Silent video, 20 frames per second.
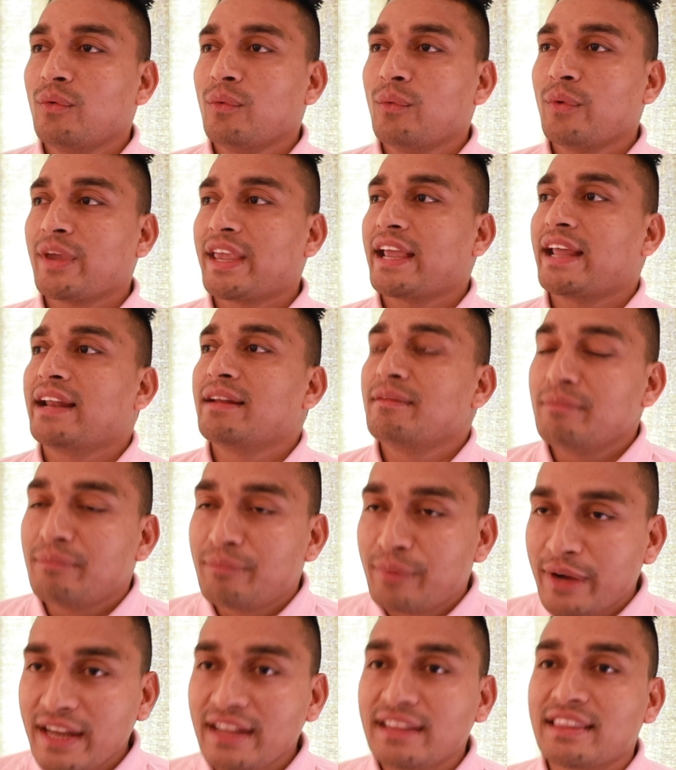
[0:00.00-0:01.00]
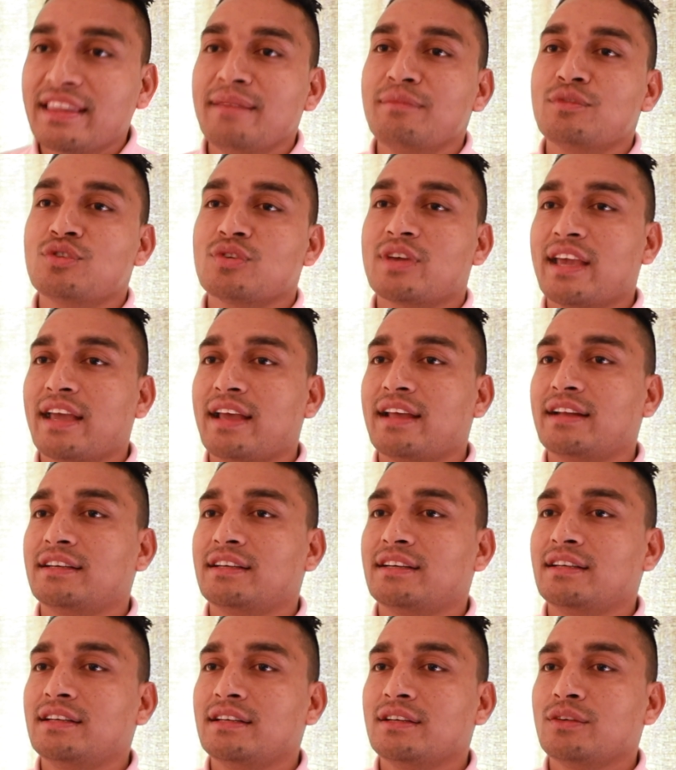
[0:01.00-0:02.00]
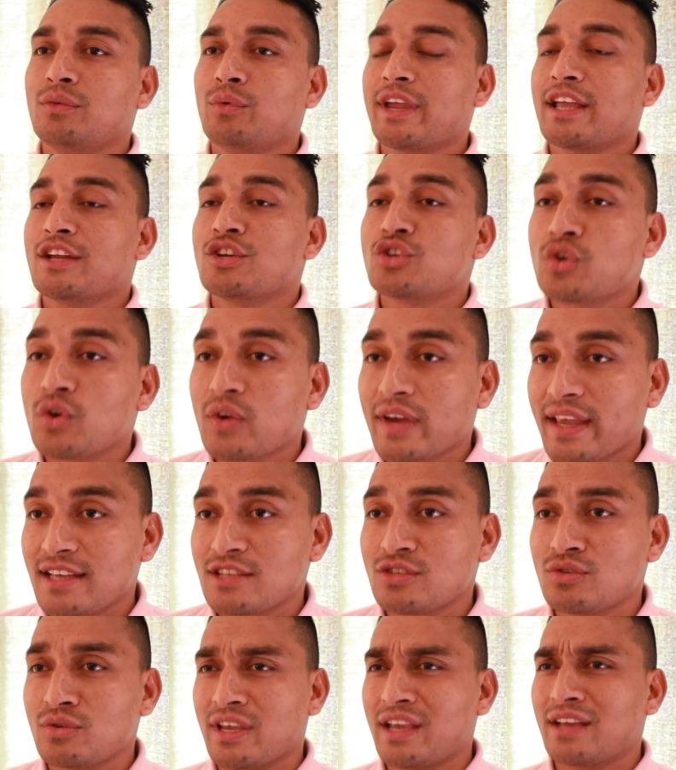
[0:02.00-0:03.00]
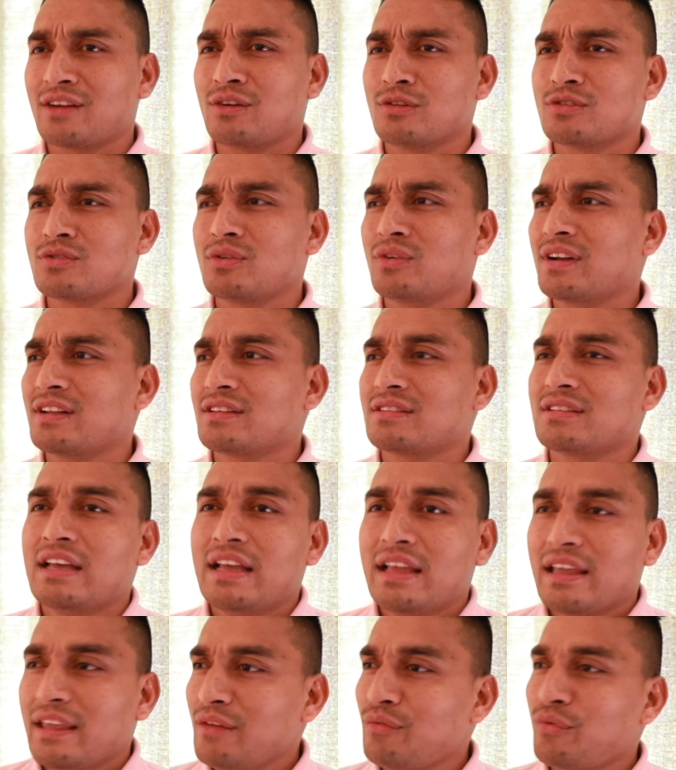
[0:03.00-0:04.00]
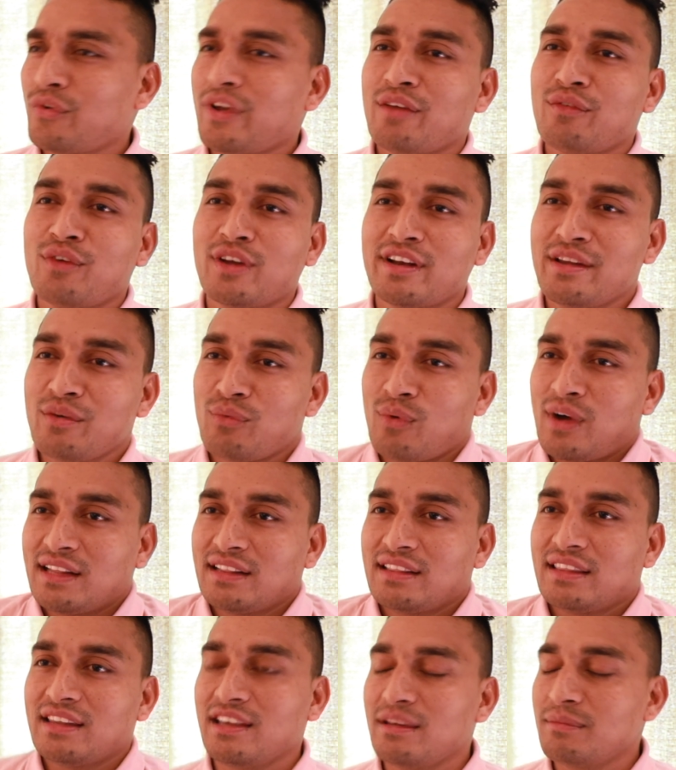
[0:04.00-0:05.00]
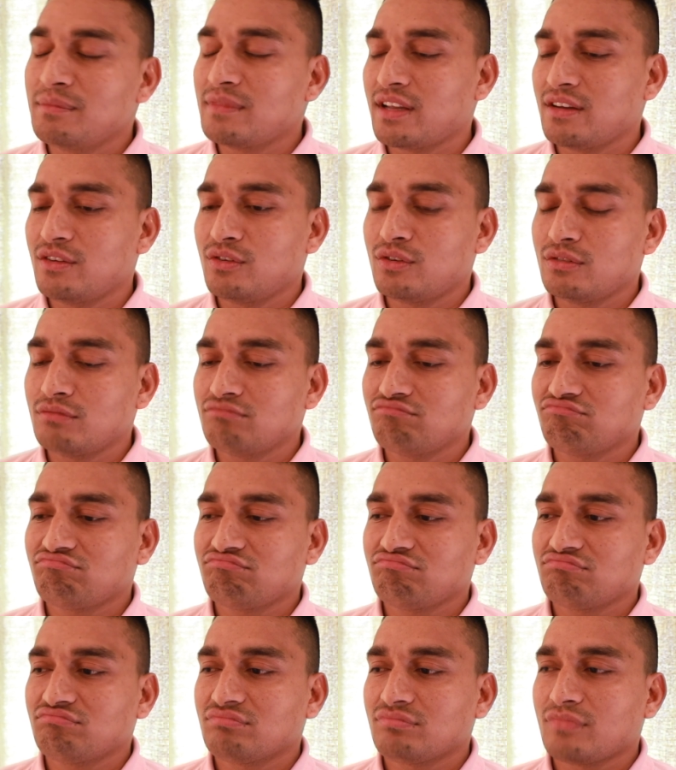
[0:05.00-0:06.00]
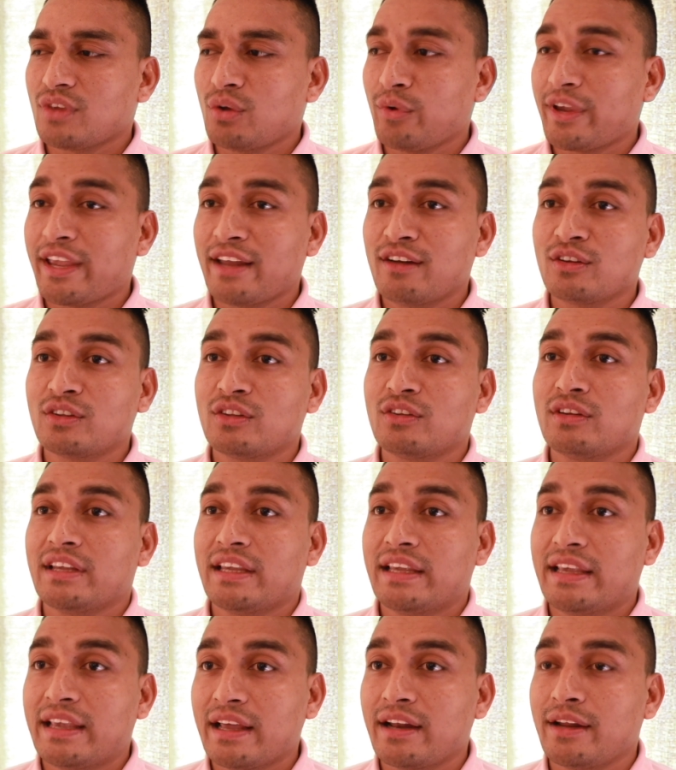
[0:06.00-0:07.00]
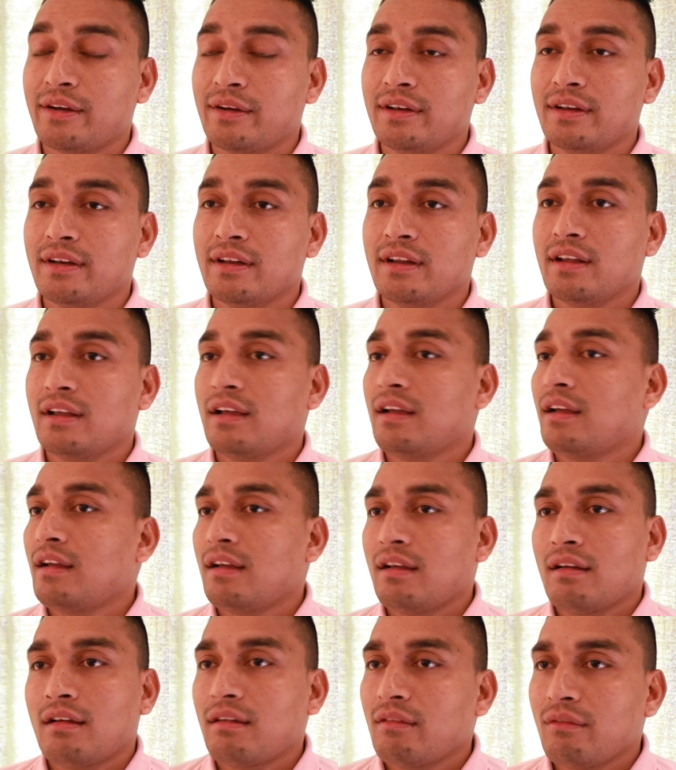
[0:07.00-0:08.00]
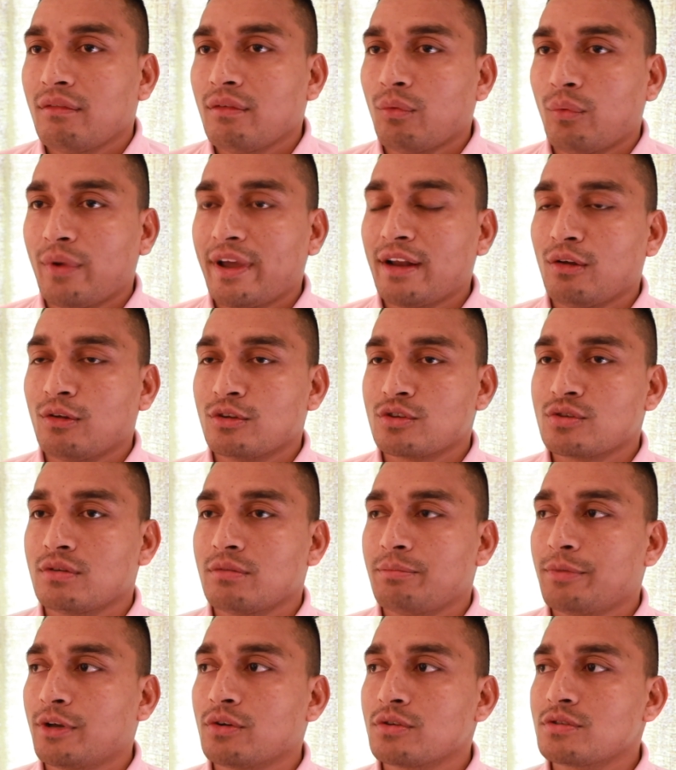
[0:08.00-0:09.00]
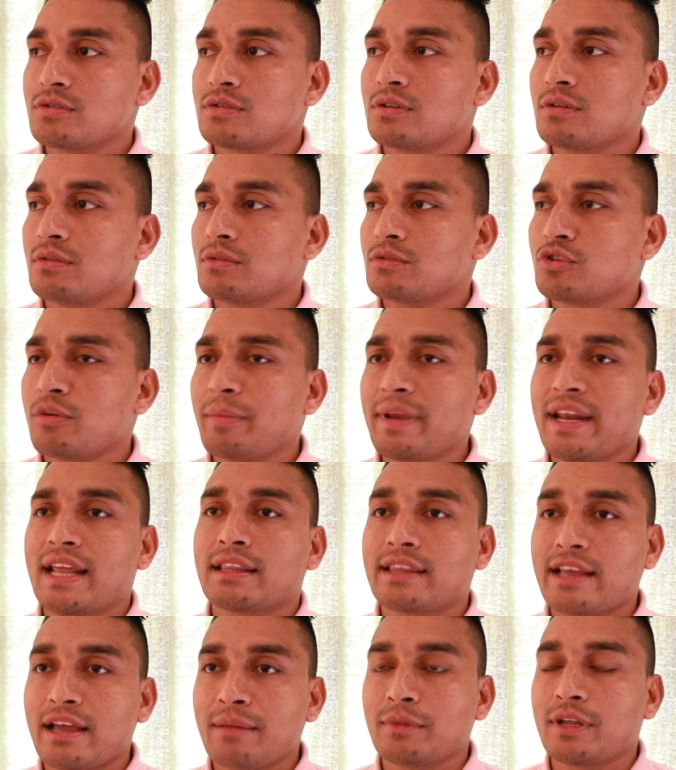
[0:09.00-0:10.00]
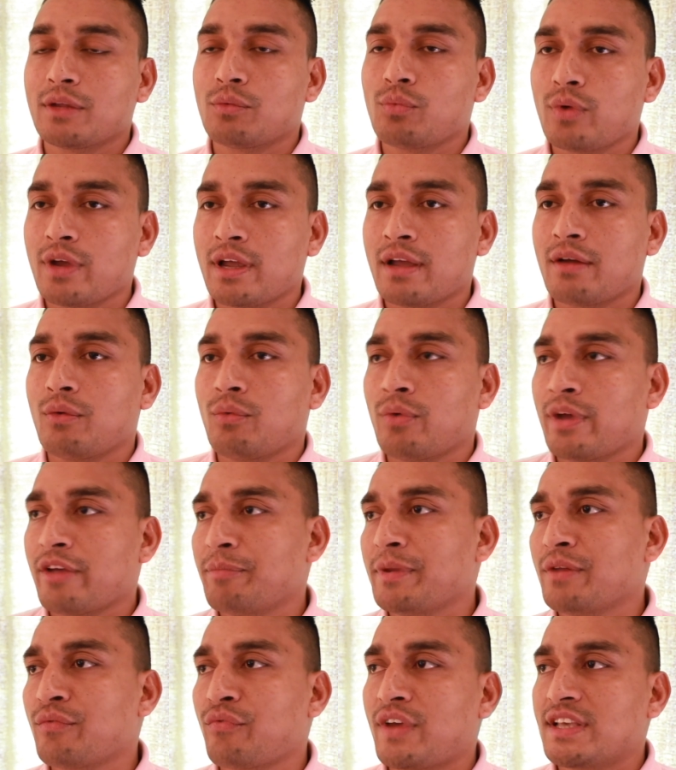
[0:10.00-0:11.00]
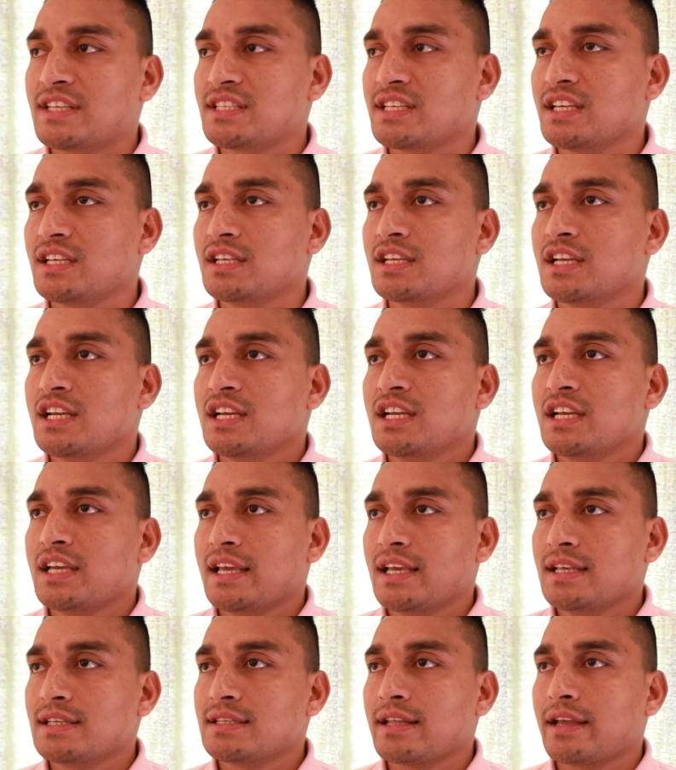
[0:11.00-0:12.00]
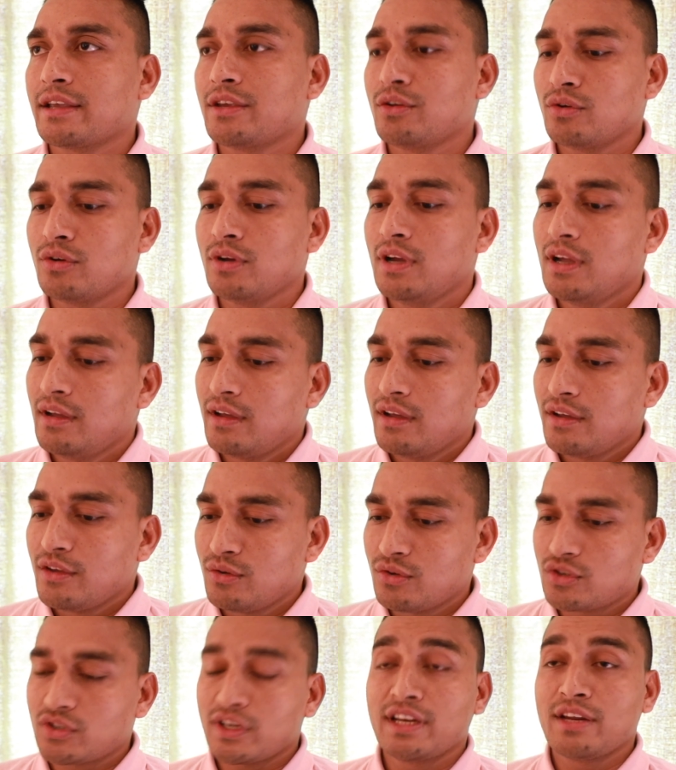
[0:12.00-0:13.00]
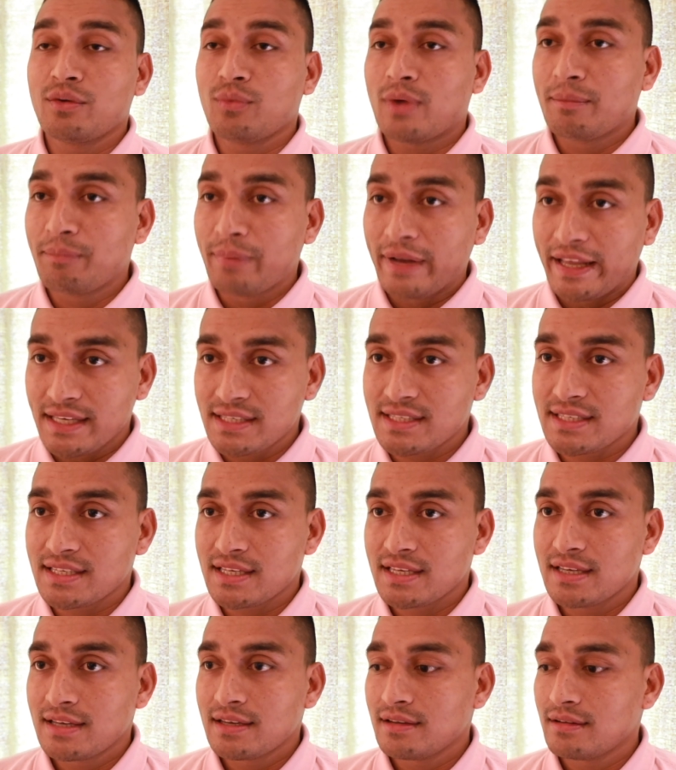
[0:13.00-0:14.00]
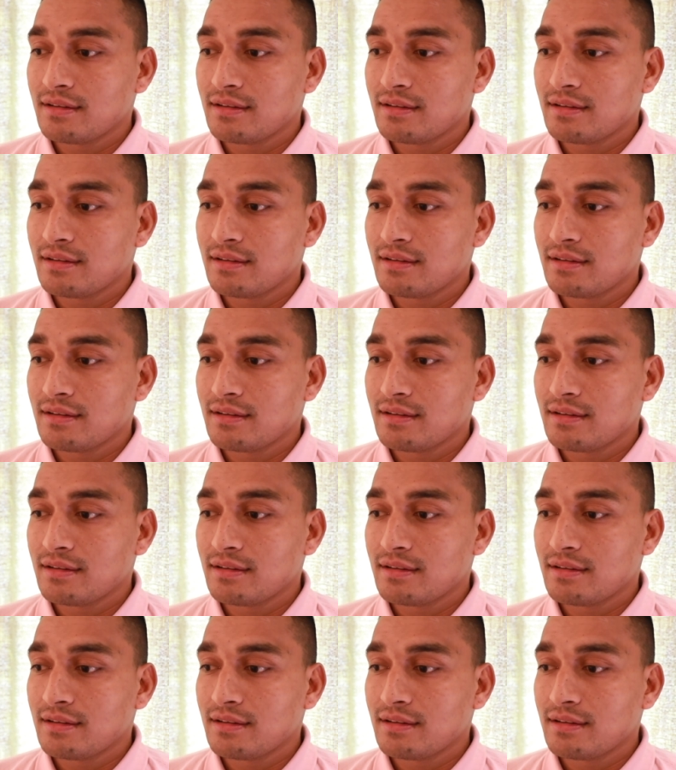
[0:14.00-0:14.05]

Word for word: we can bring team together, we can showcase together also, or else if we have only one team, then we cannot get it well also, because so many a time that we have been facing is like you train in one place